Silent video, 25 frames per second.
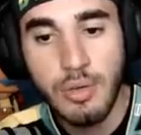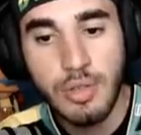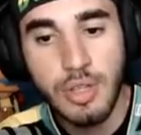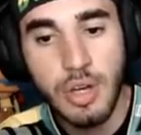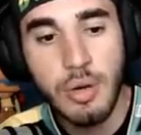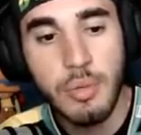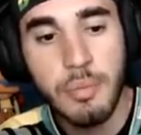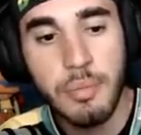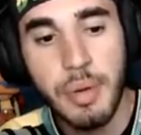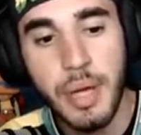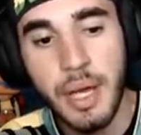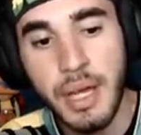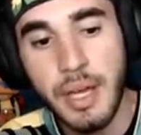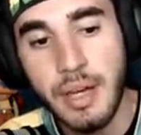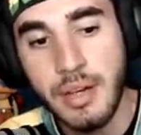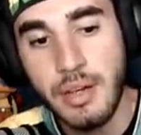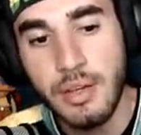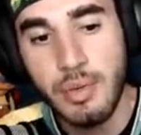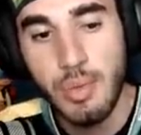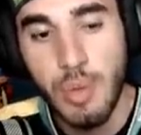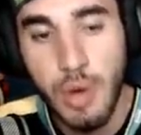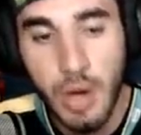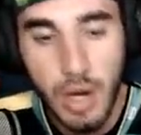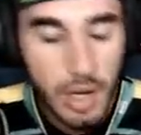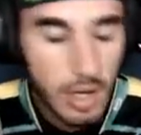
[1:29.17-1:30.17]
don't ban
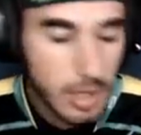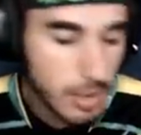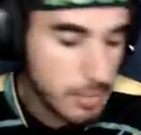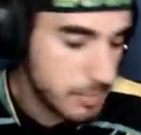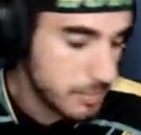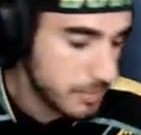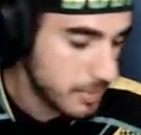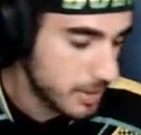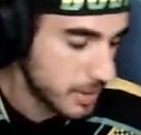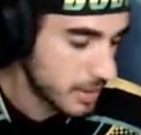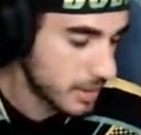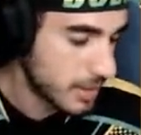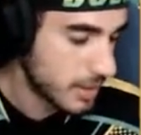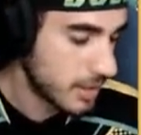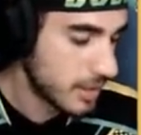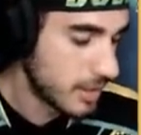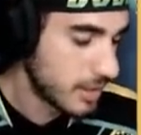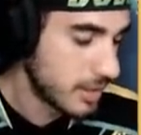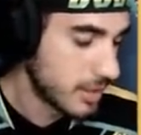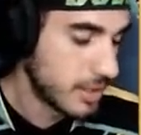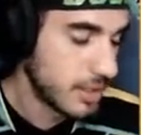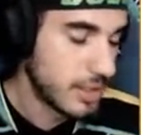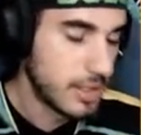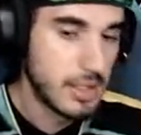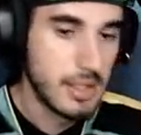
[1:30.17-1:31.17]
Grom.
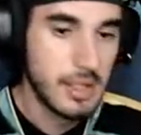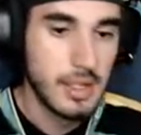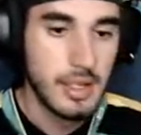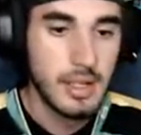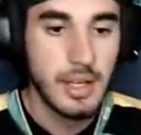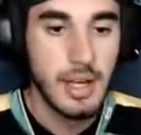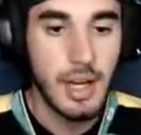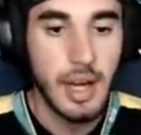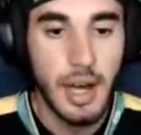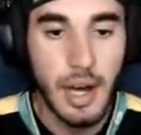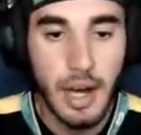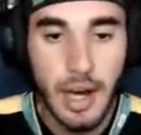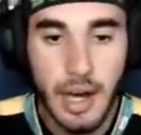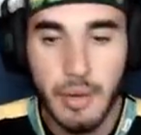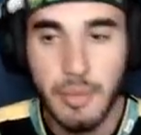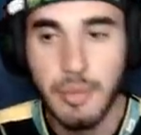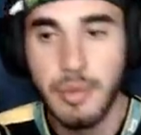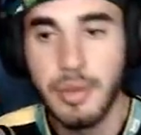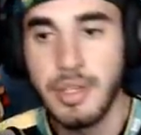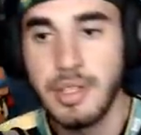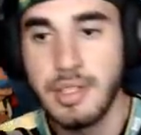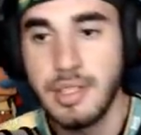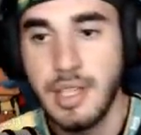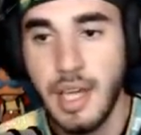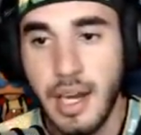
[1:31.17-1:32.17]
All right,
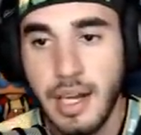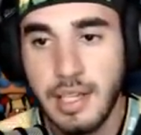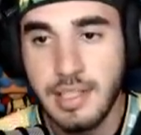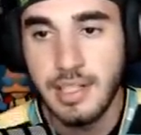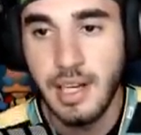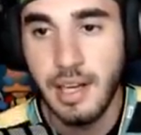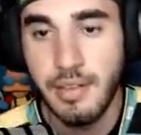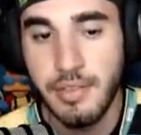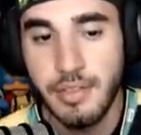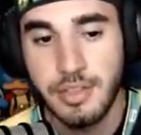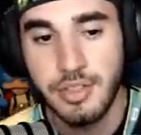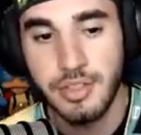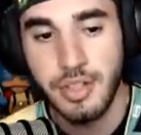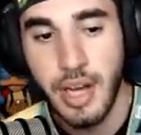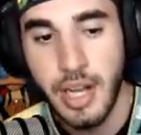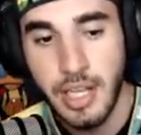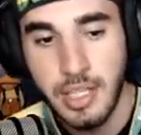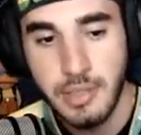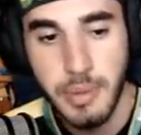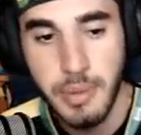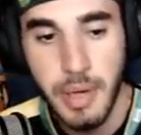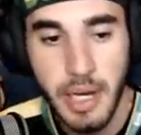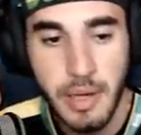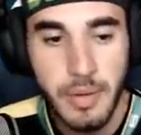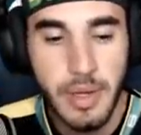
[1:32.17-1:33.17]
well, this guy doesn't have the
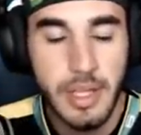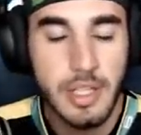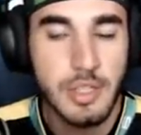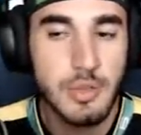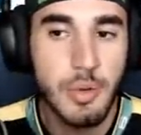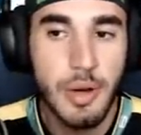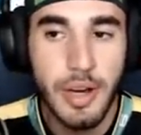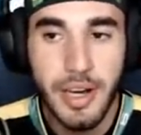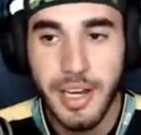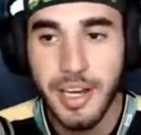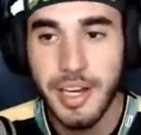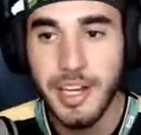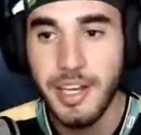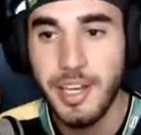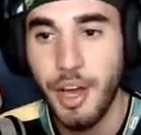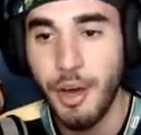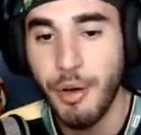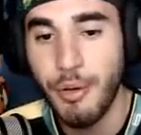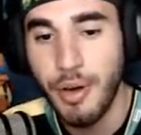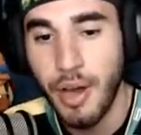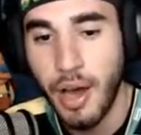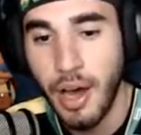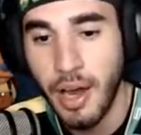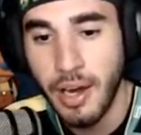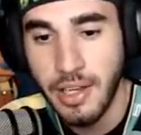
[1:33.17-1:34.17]
strats, but anyways, we're gonna
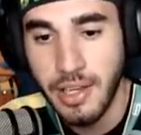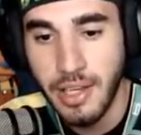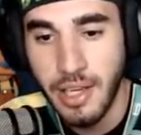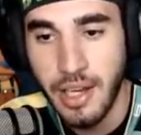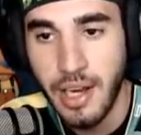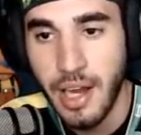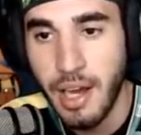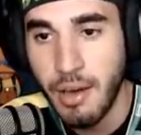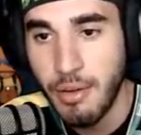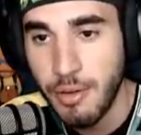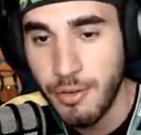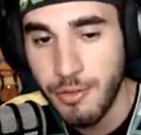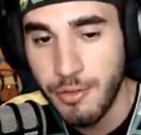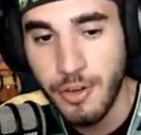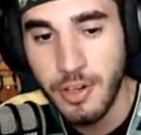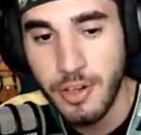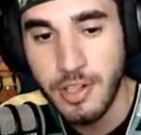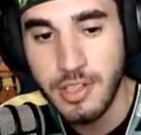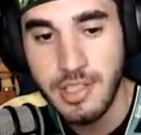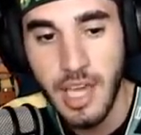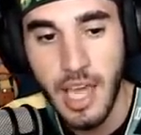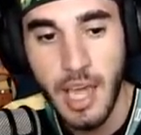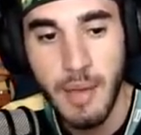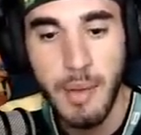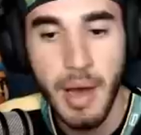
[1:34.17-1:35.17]
go Nani in our
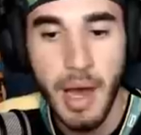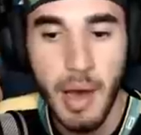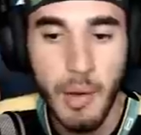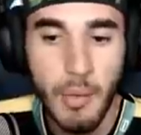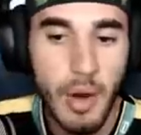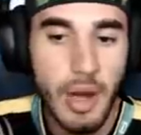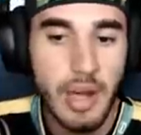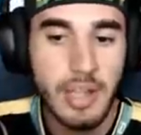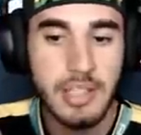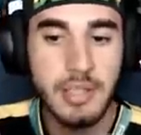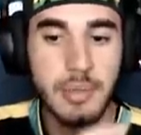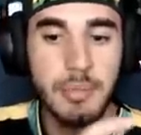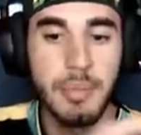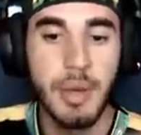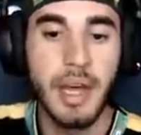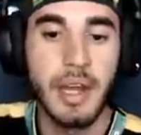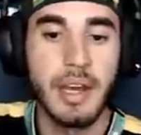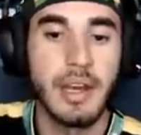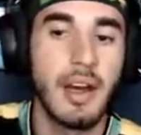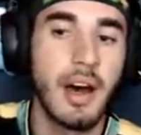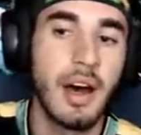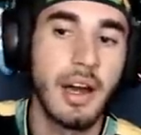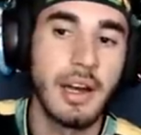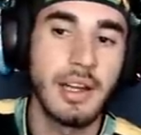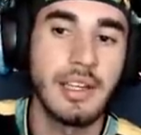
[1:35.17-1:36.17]
first game. I wanted to
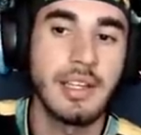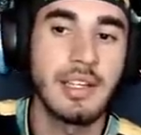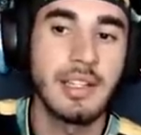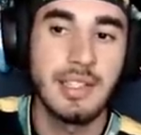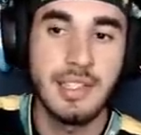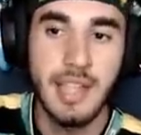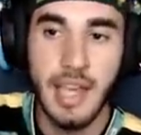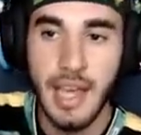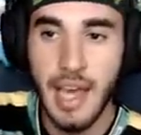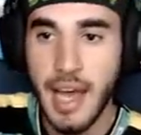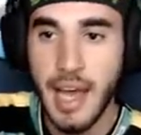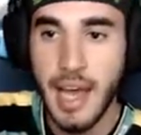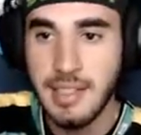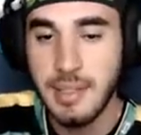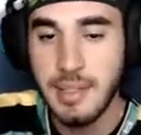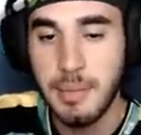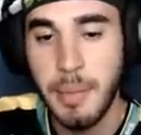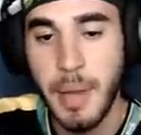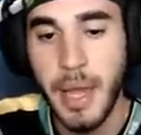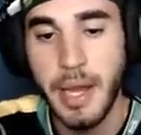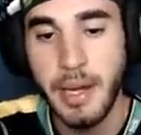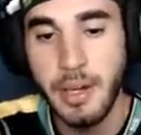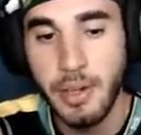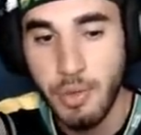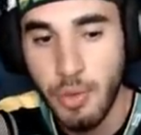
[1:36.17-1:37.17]
ban Nani because they had to
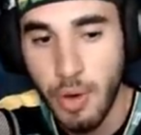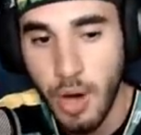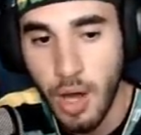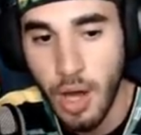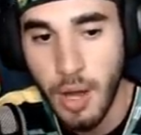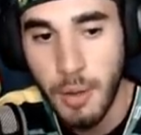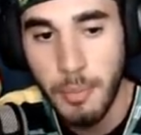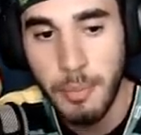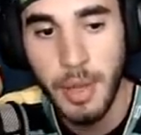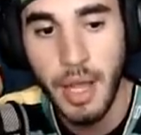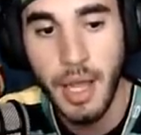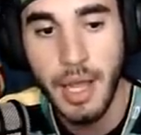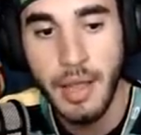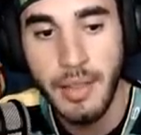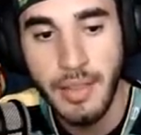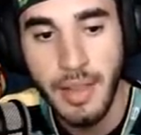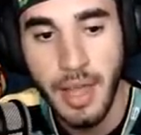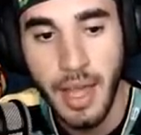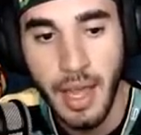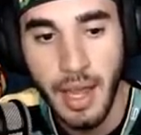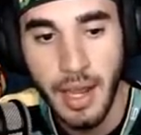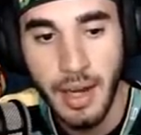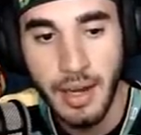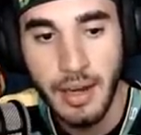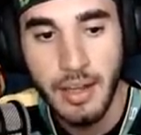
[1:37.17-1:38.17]
ban Grom, and
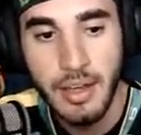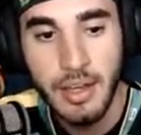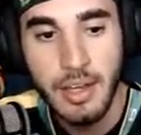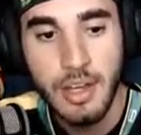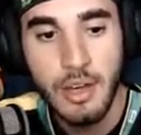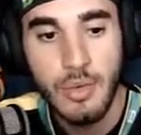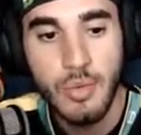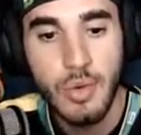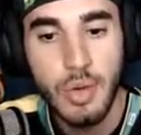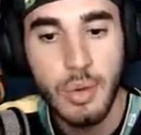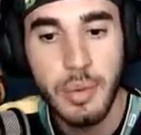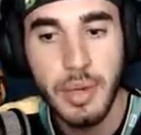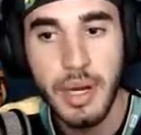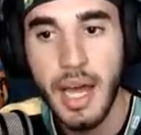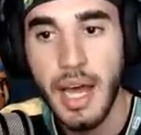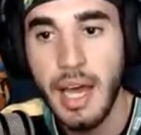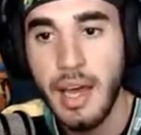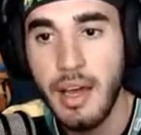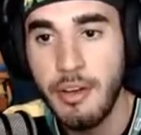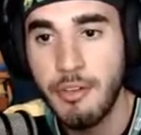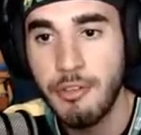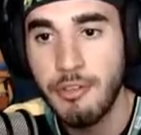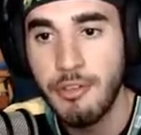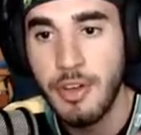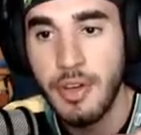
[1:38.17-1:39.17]
then we would
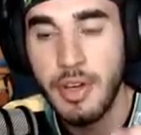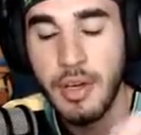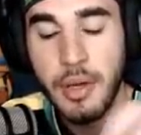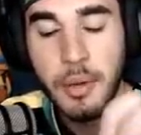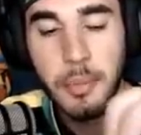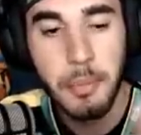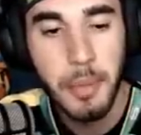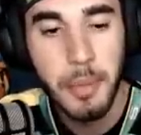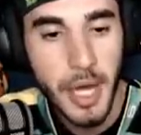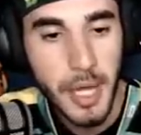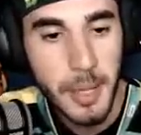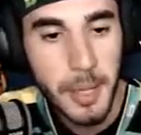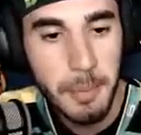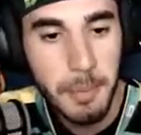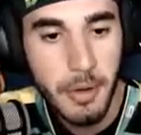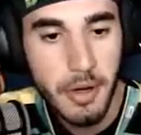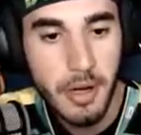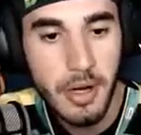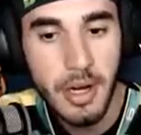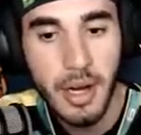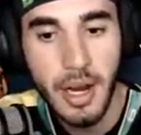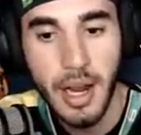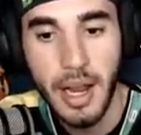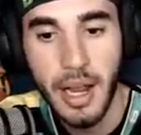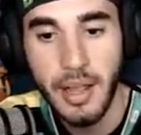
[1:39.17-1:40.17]
have
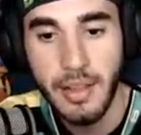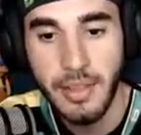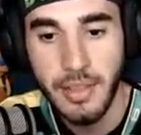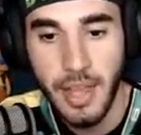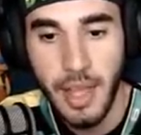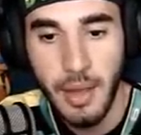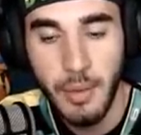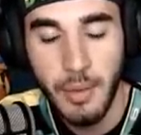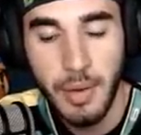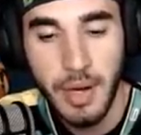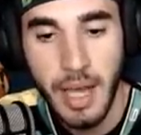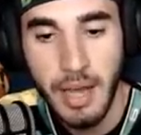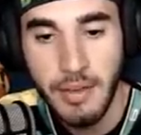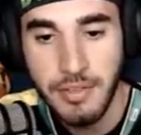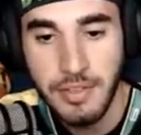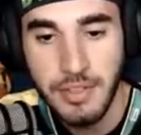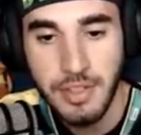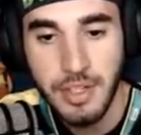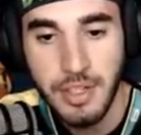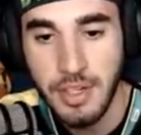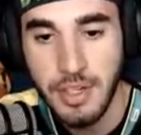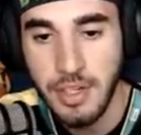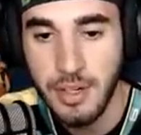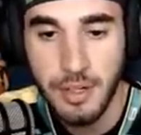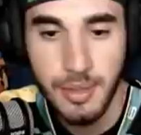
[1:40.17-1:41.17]
Piper and they would have
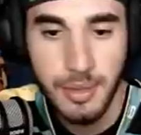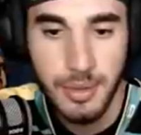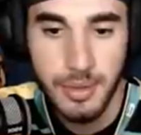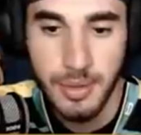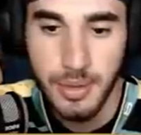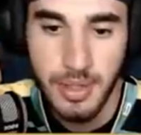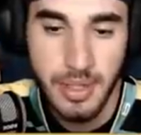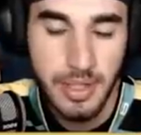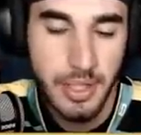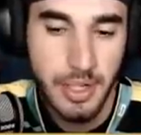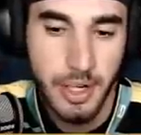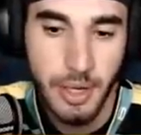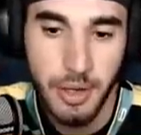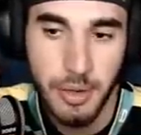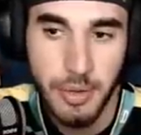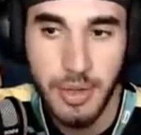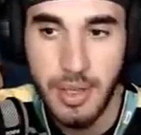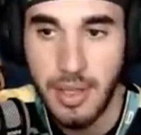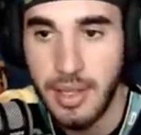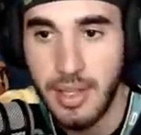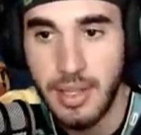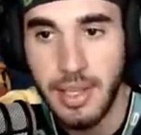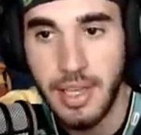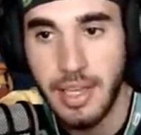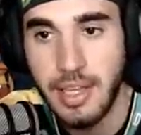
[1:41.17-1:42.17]
to go, you
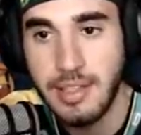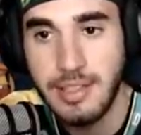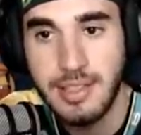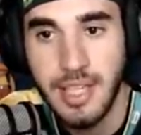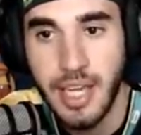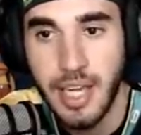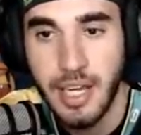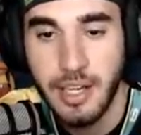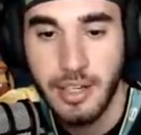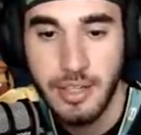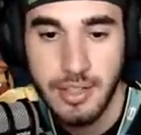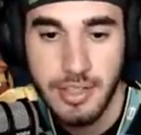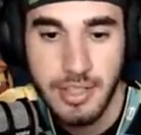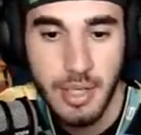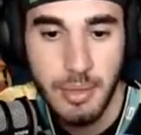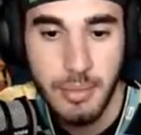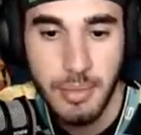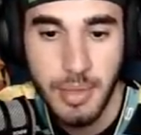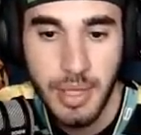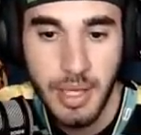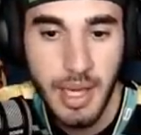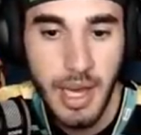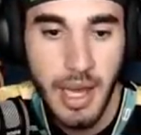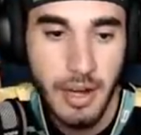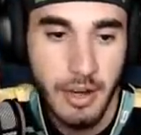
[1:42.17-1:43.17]
know, like Tick or
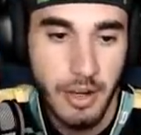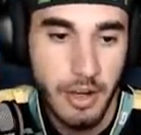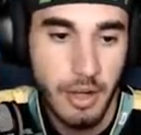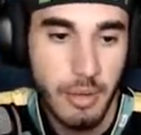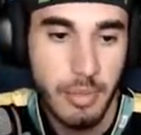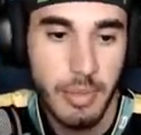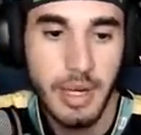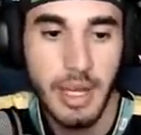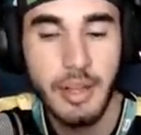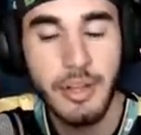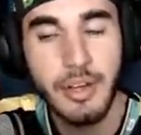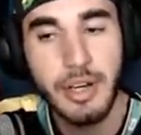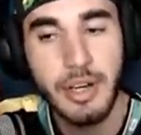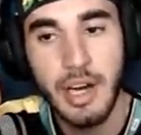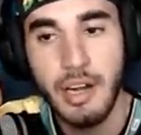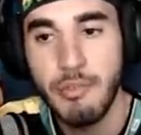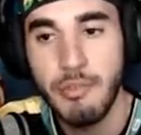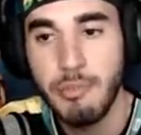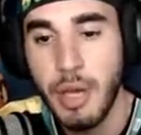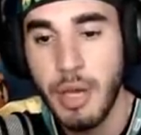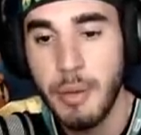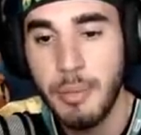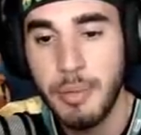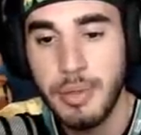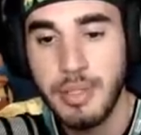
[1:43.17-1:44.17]
something, I don't know. But now they're gonna
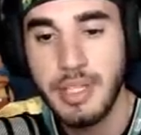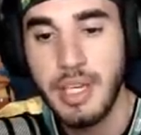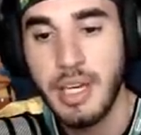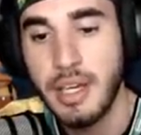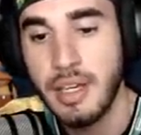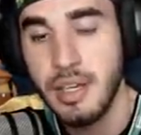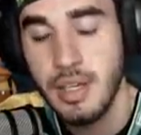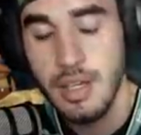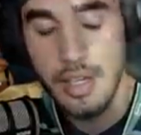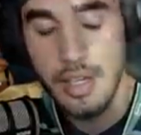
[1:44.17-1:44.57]
have Piper, Tick.